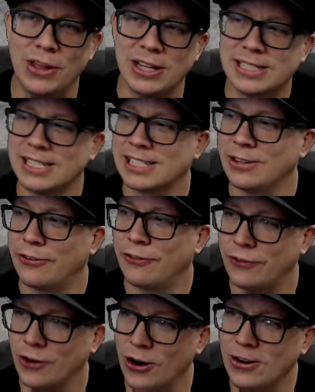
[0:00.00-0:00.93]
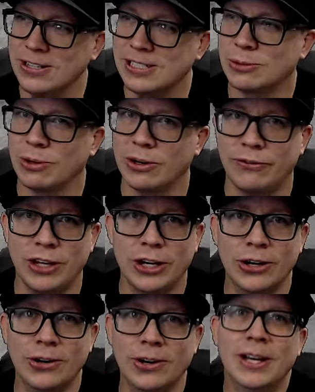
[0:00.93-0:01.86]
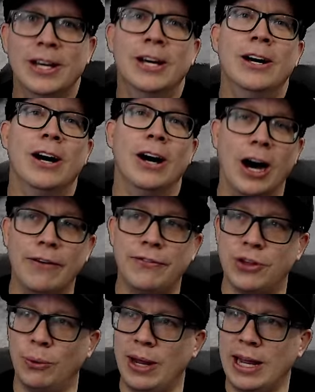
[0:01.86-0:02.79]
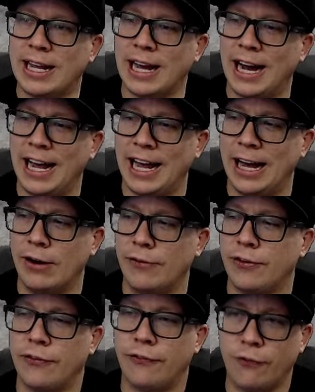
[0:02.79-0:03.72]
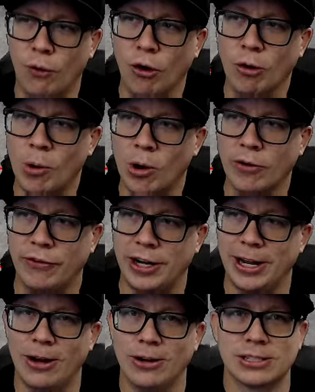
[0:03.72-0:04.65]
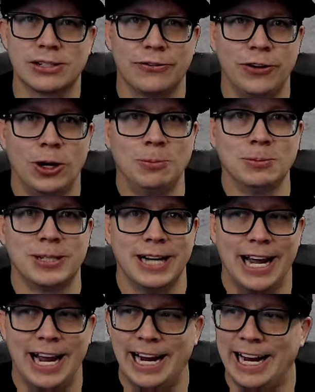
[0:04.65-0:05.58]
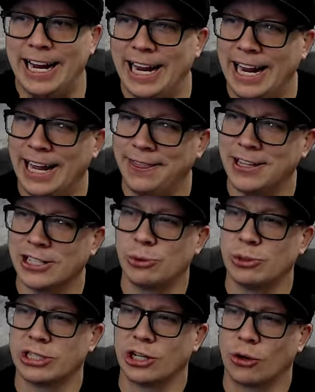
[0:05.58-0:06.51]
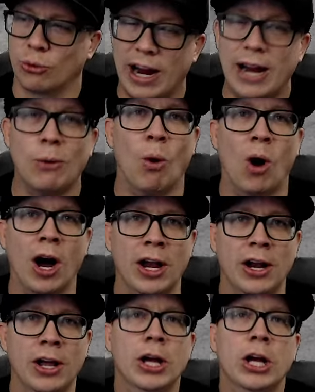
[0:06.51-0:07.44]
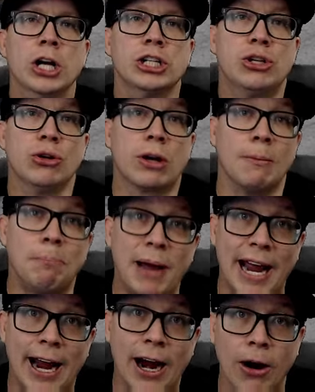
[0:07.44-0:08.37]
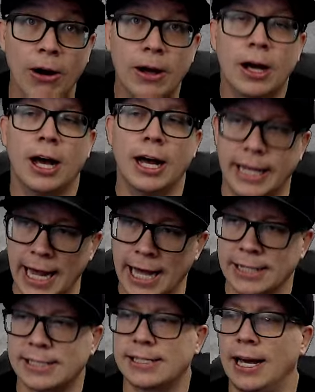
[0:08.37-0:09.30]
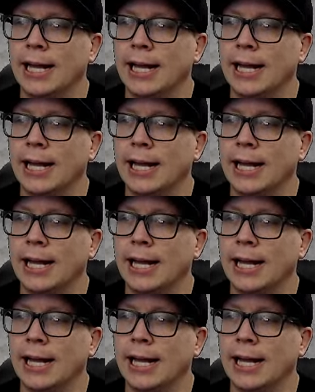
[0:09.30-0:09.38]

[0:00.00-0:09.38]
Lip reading: This is the first review of the week. I have 4 more videos to film today, and this was a great one to compare against.